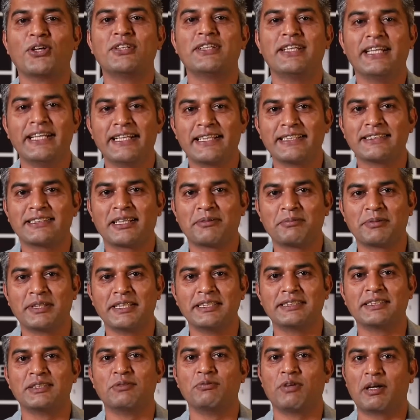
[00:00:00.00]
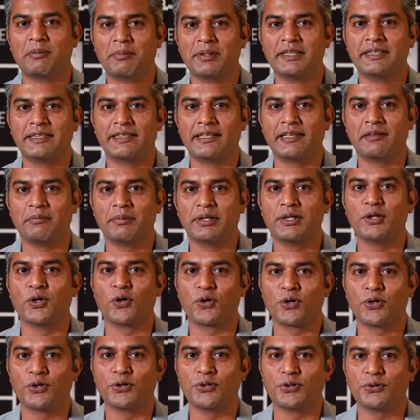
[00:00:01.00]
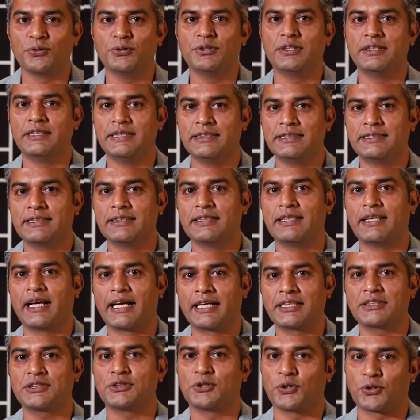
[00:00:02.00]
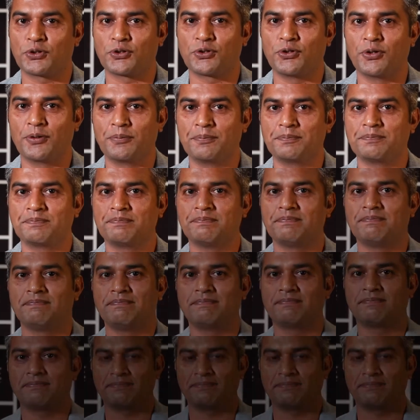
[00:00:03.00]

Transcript: all the latest updates in web entertainment, log on to thedigitalhash.com.